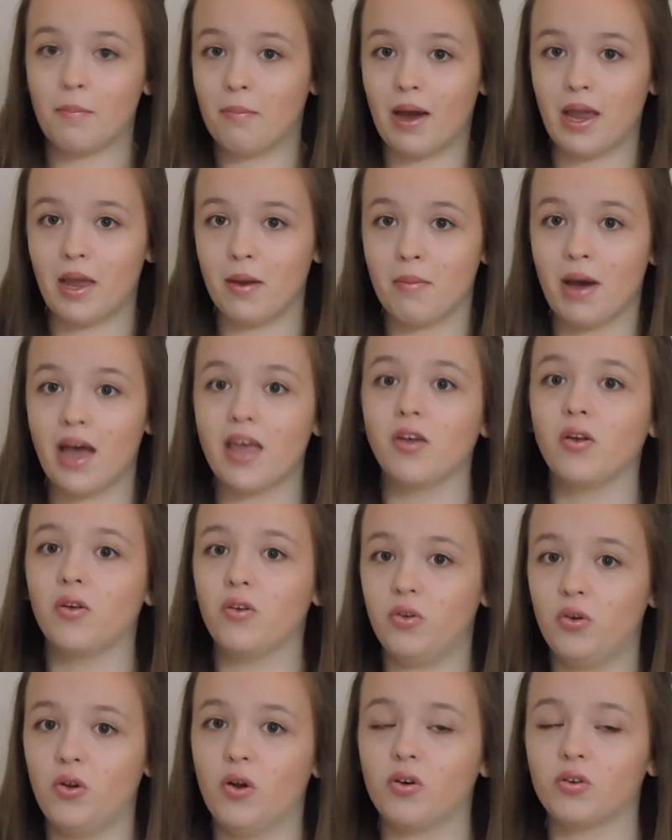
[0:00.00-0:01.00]
by a mile,
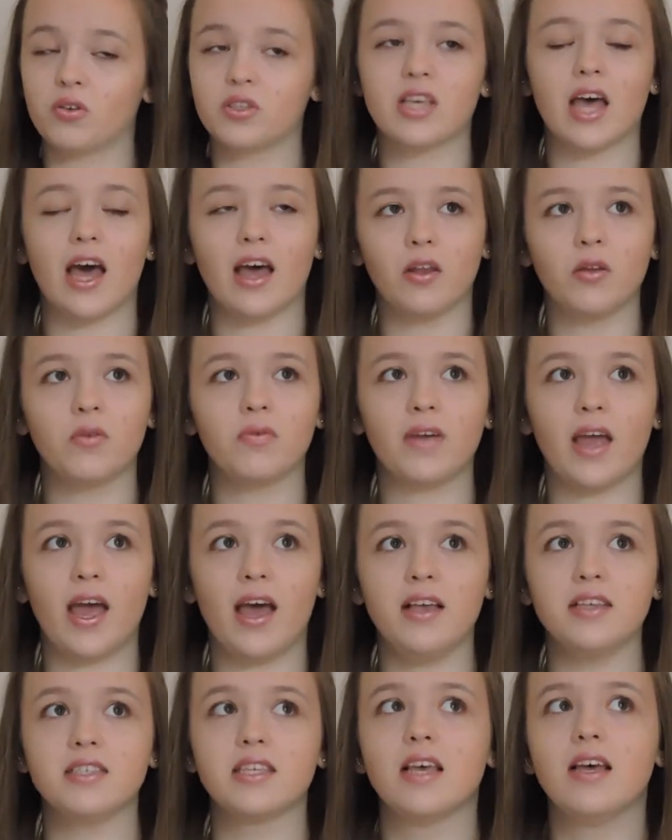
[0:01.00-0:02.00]
dogs. I love
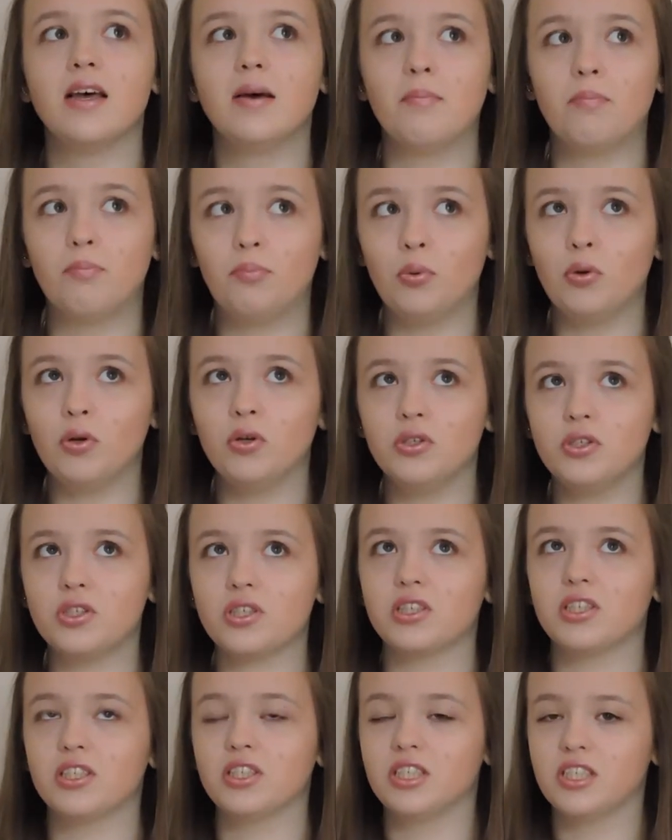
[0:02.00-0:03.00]
cats, but
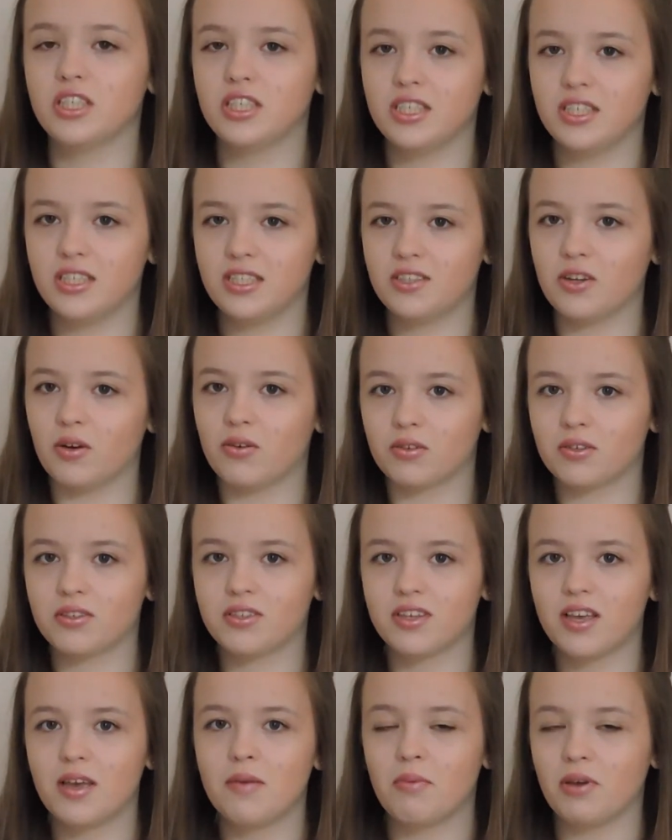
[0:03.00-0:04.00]

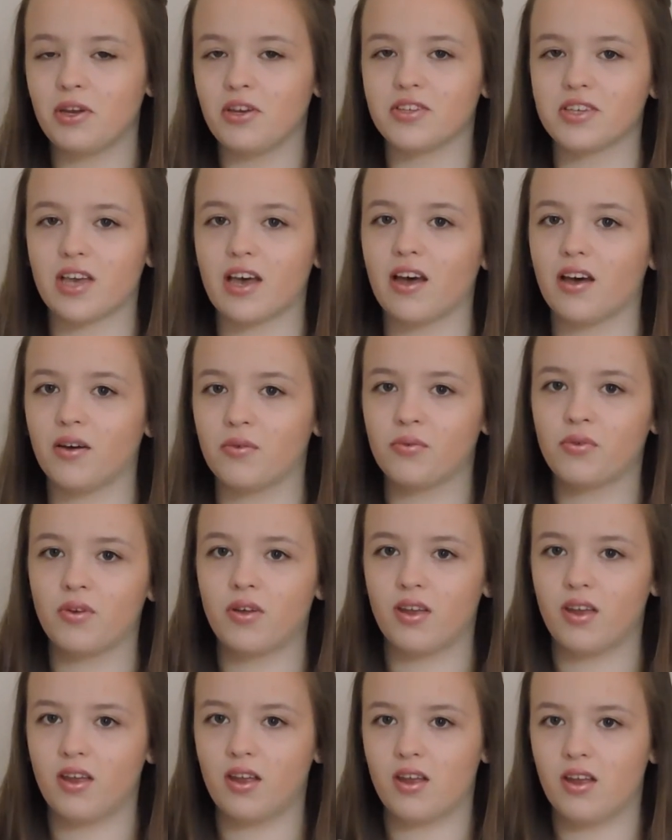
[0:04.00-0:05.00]
dogs, because I have
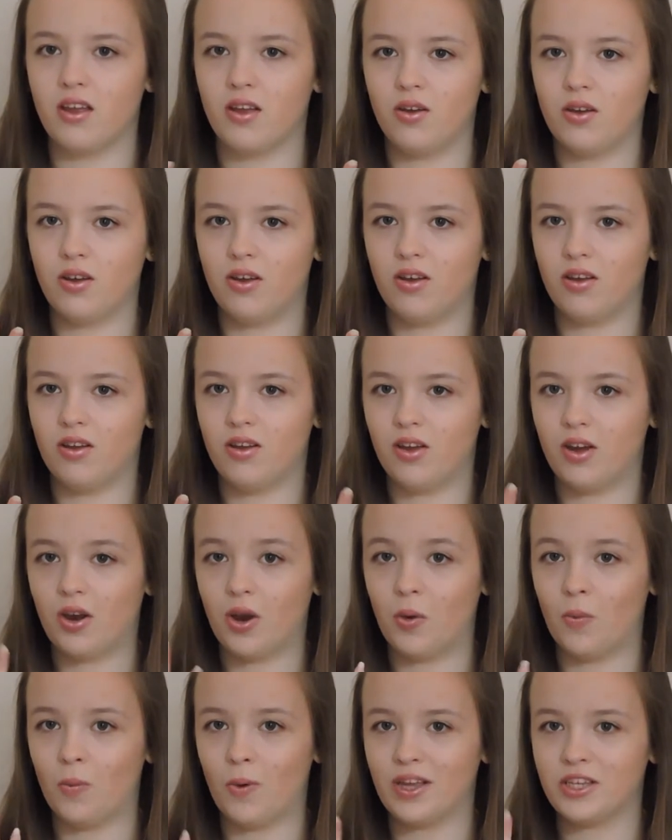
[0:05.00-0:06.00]

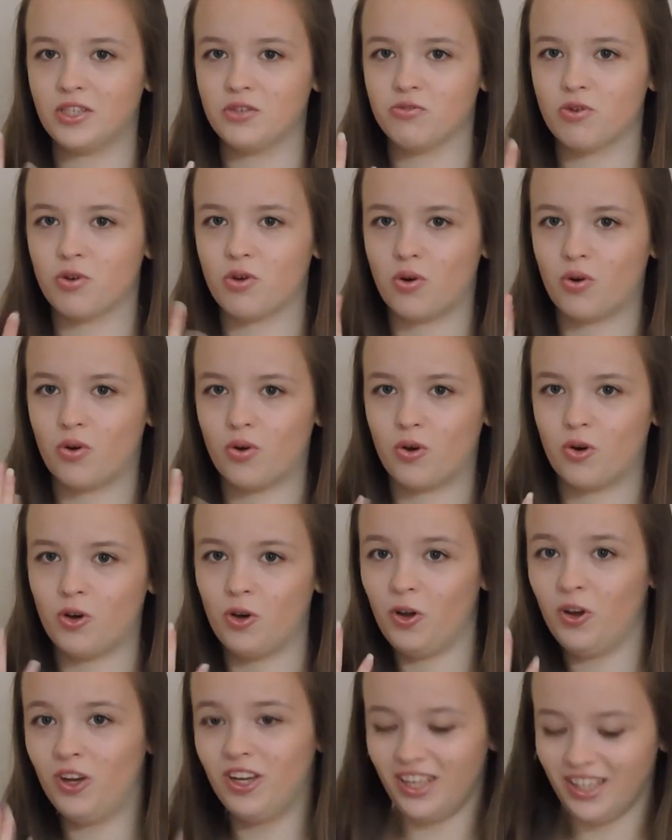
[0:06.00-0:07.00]

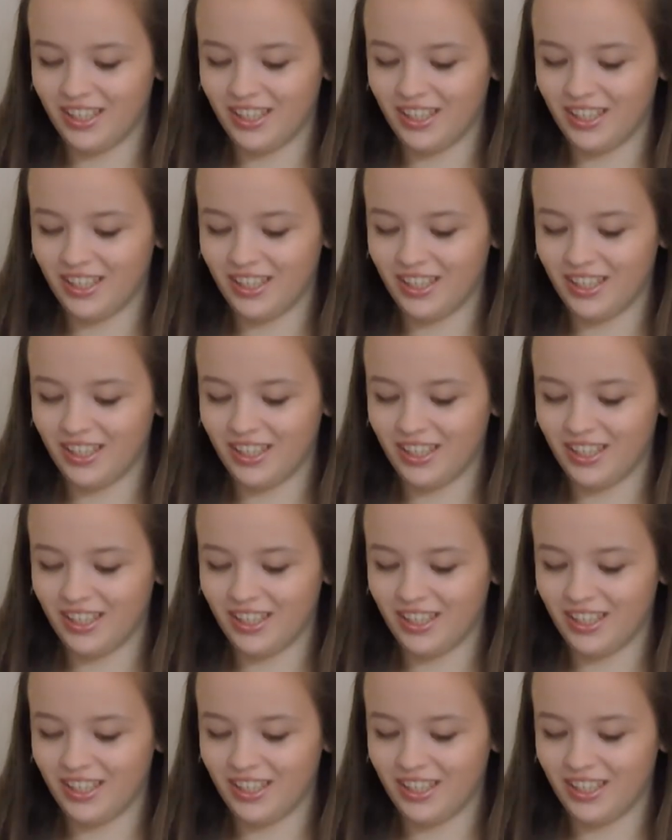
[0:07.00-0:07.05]
quattro.